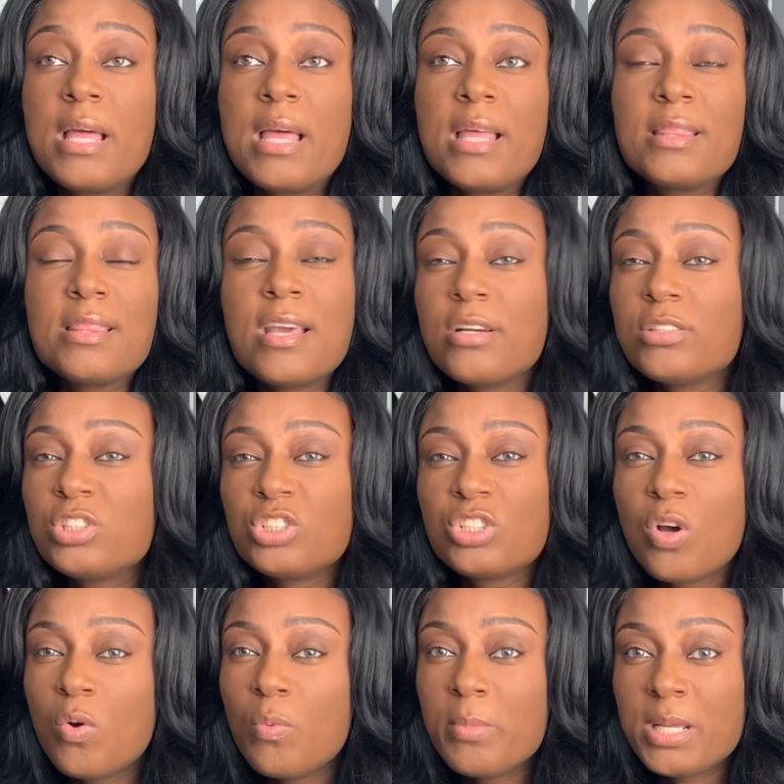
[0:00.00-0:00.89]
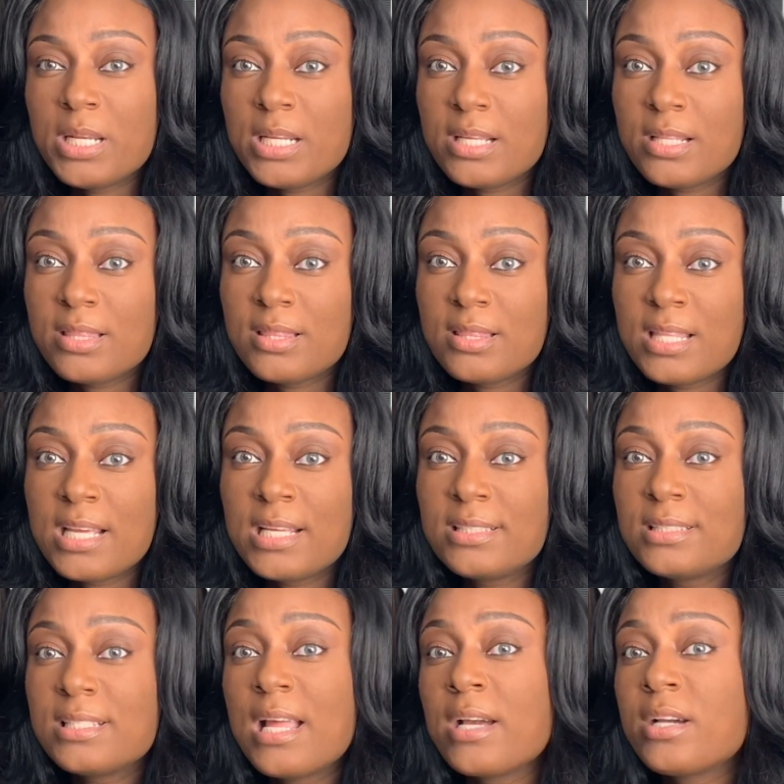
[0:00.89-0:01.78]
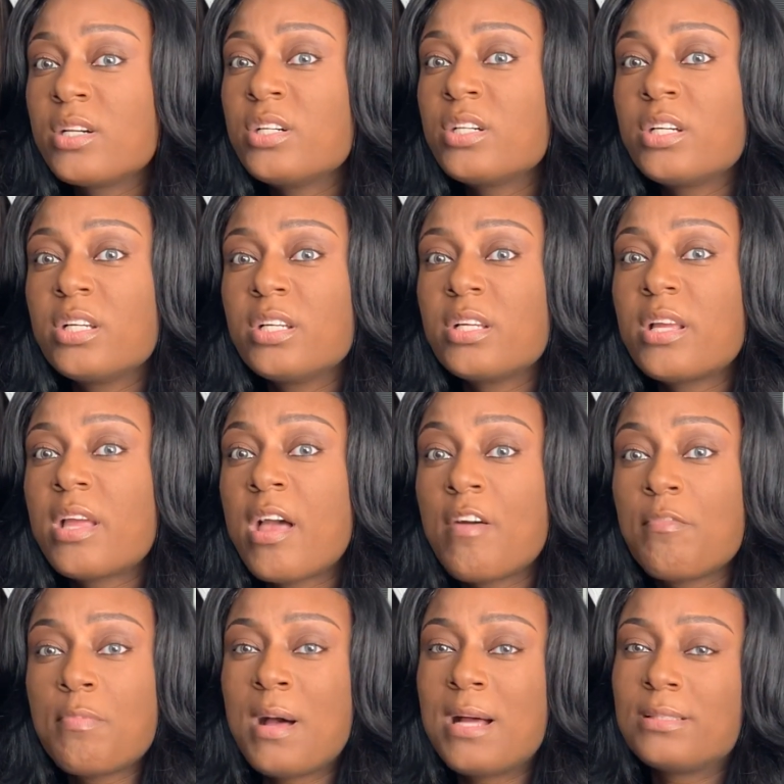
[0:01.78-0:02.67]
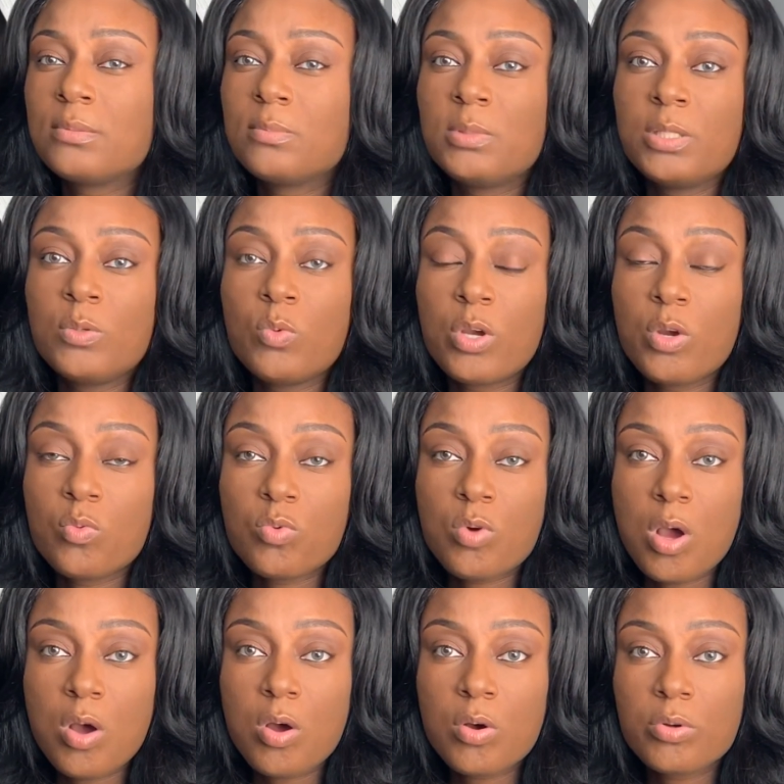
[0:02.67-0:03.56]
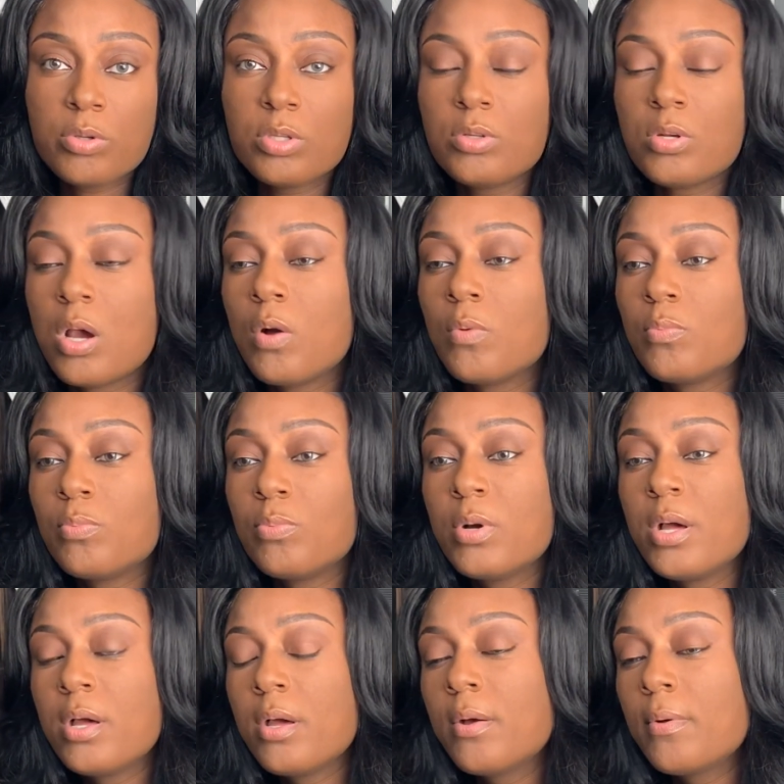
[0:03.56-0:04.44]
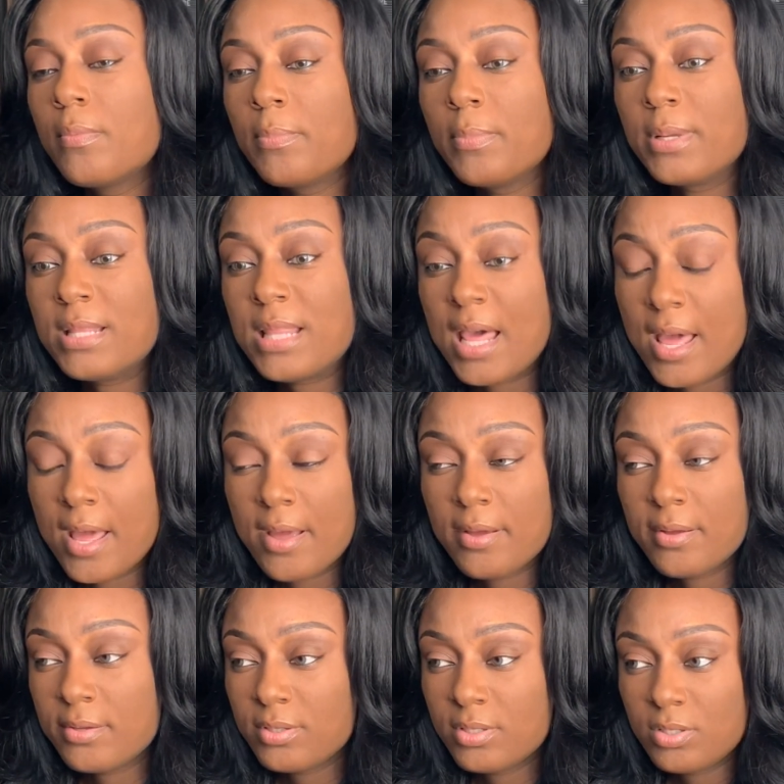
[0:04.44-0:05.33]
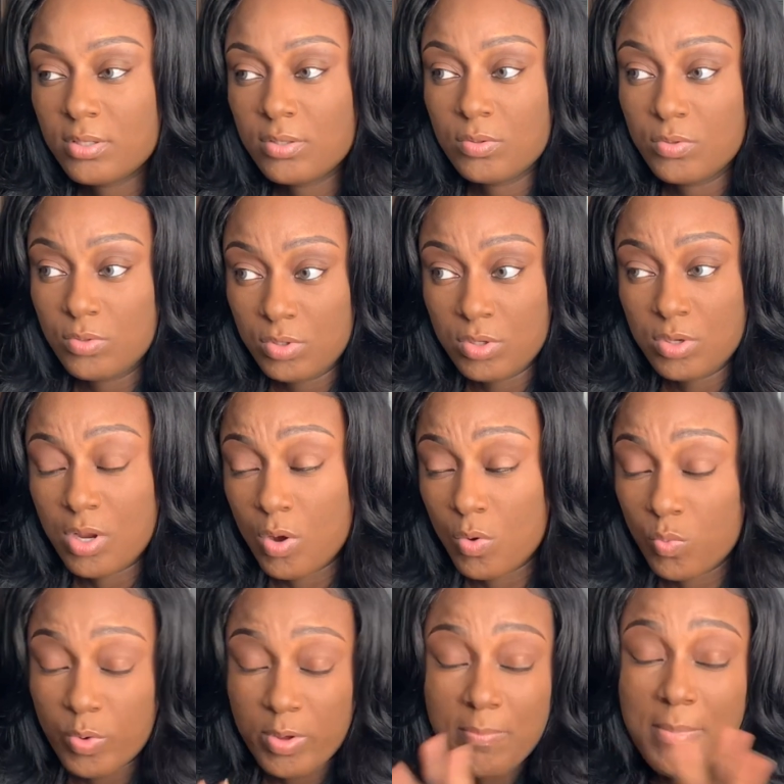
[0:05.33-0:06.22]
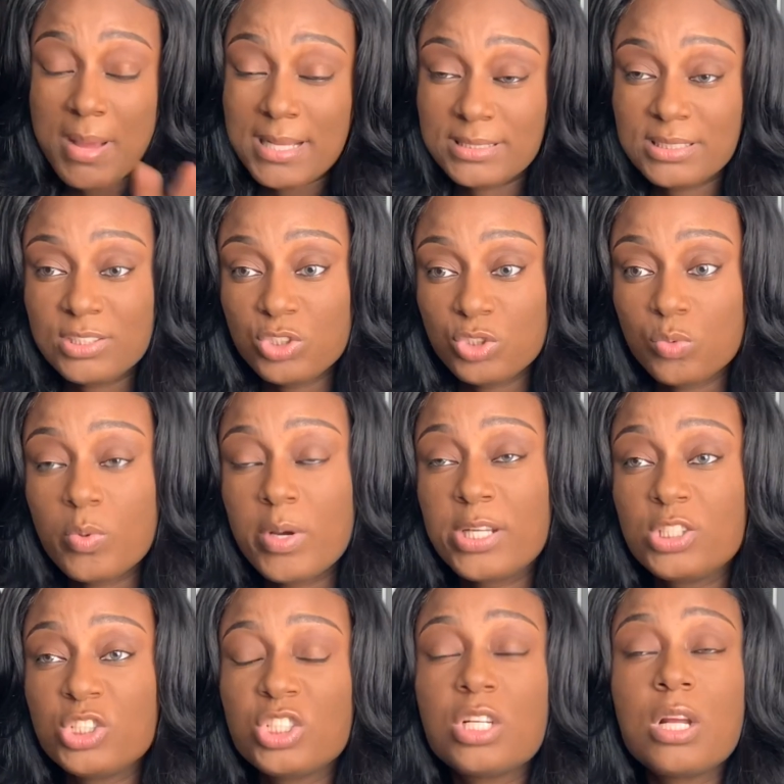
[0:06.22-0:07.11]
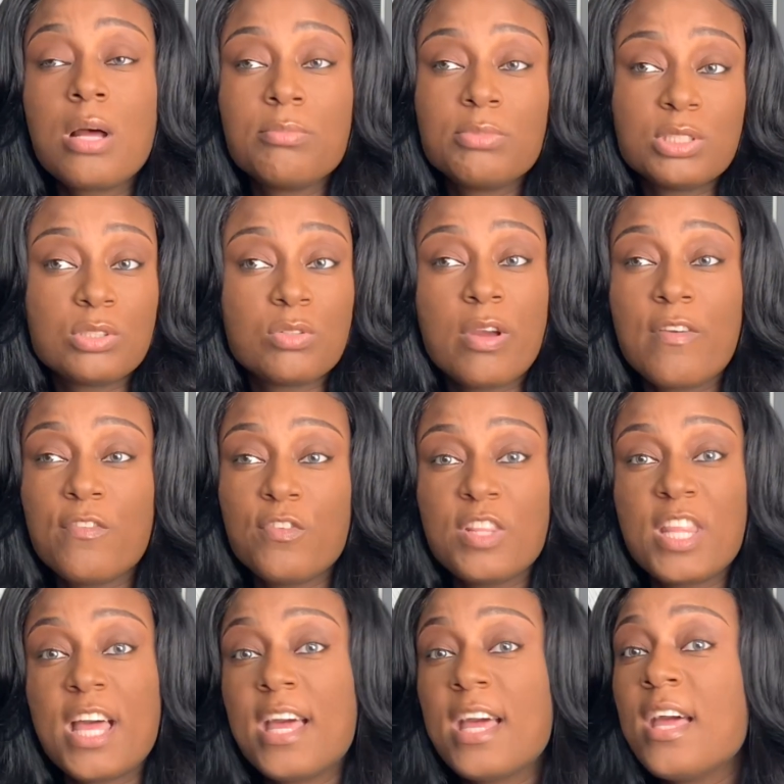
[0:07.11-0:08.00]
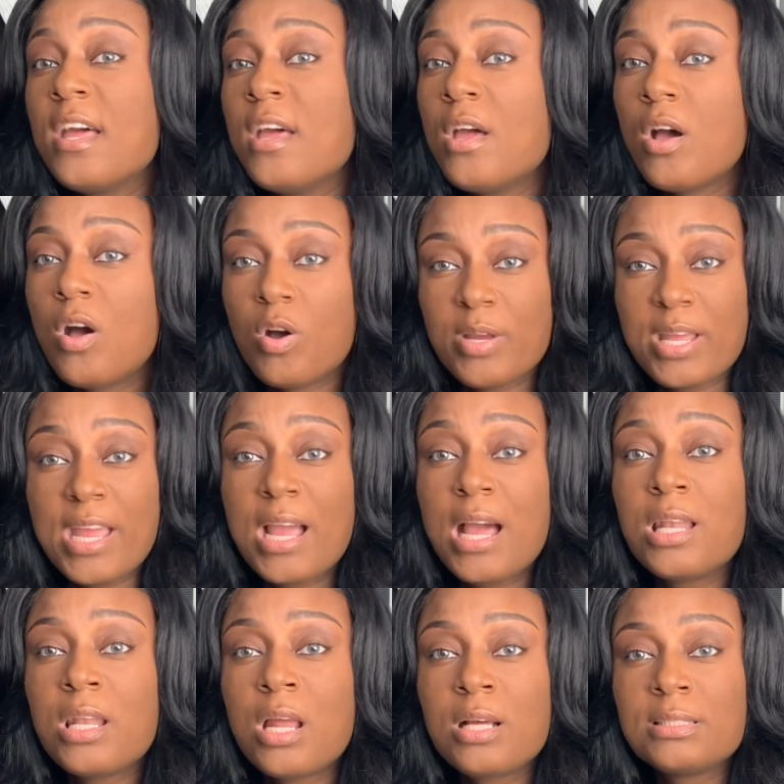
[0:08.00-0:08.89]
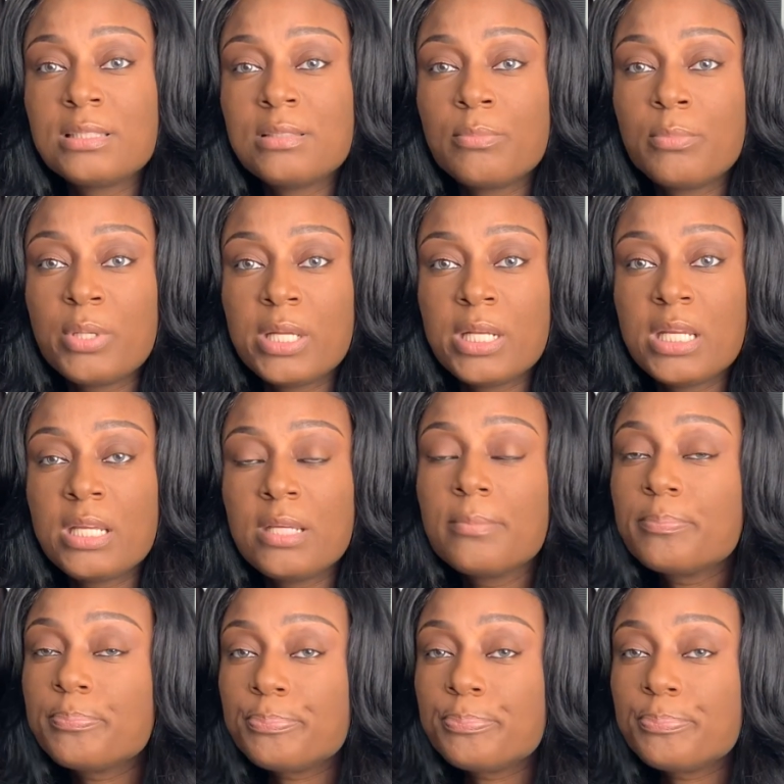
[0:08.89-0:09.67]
There's so many things that could have possibly went wrong, with that, with my situation. I'm just grateful that, okay, I lost some money,